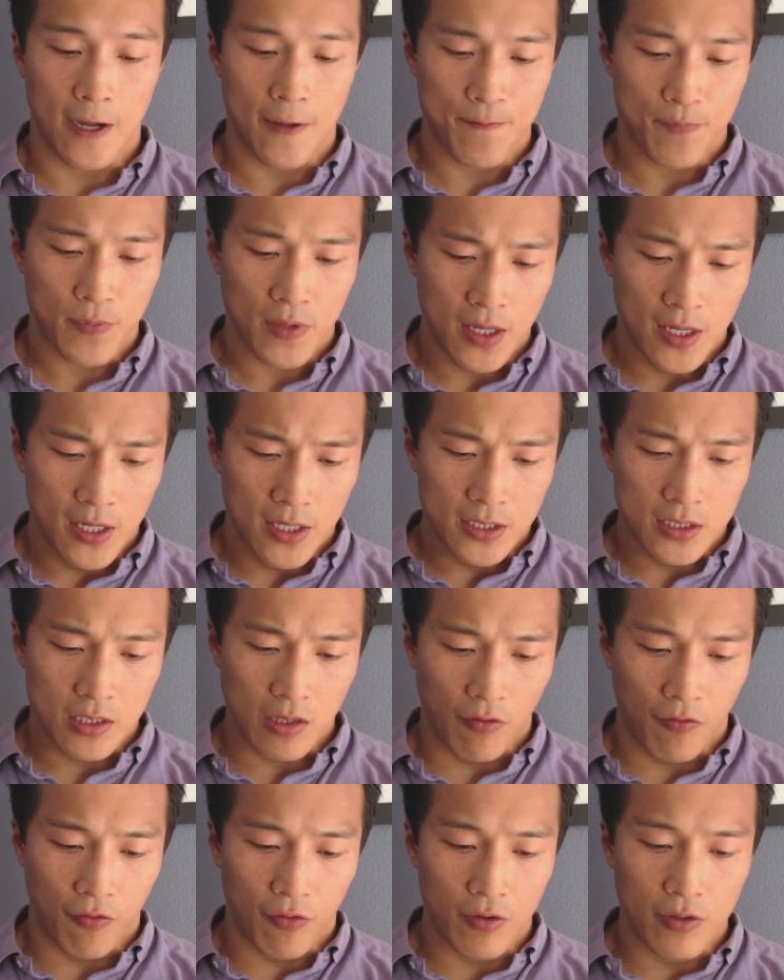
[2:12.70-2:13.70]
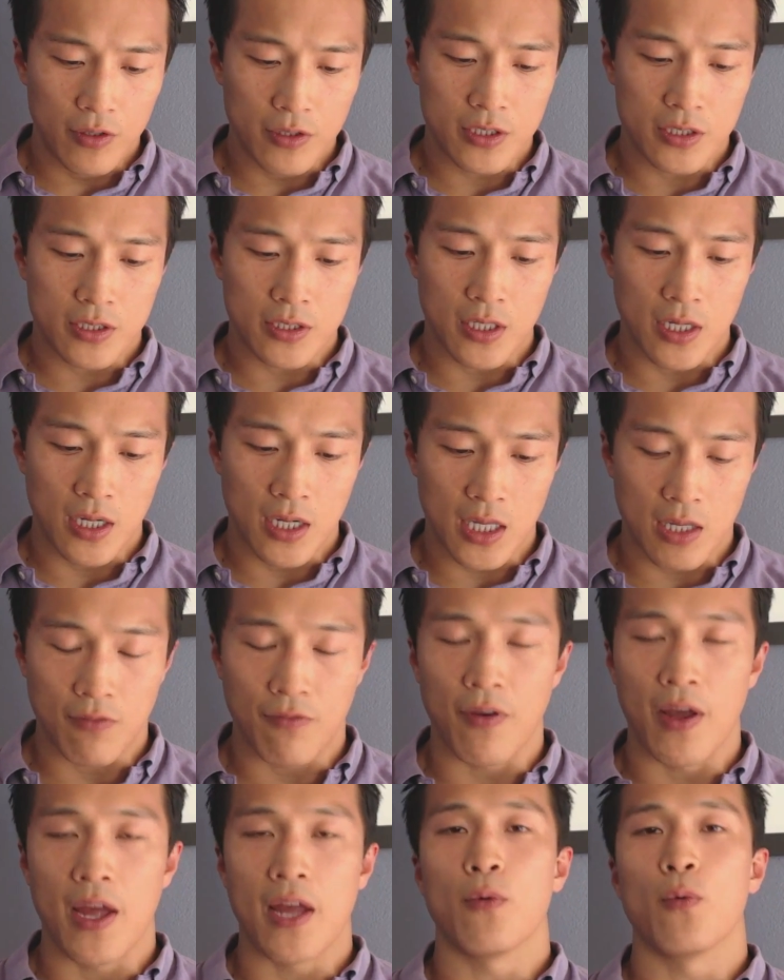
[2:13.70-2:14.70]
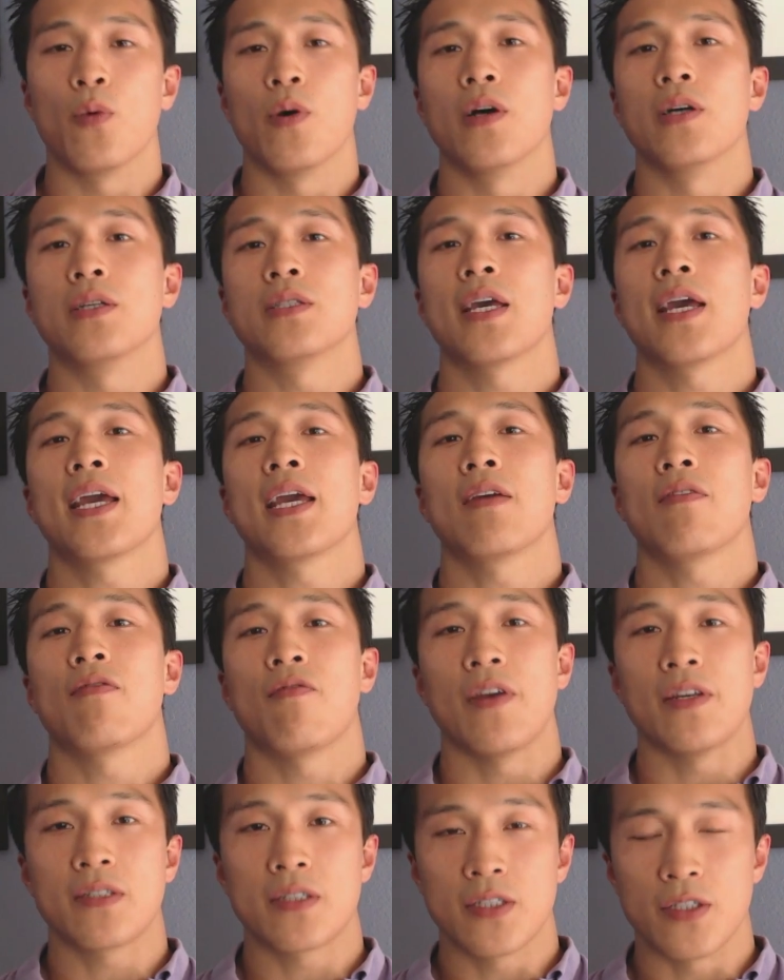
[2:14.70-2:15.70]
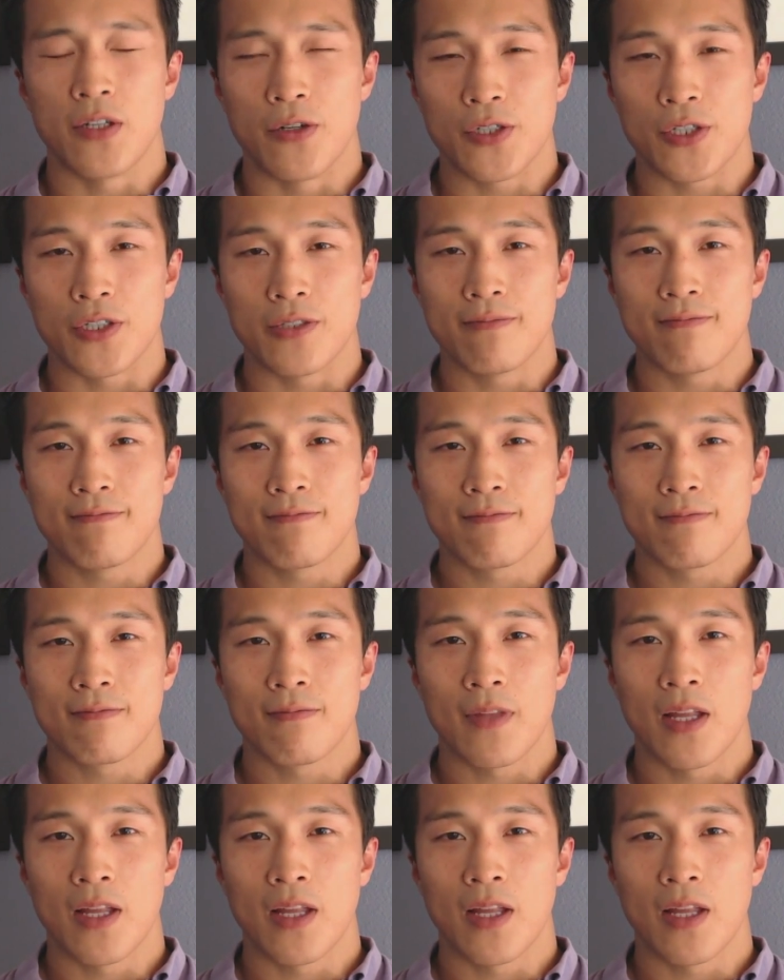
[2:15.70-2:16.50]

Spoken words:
Okay. So the first event was hey, face the ocean.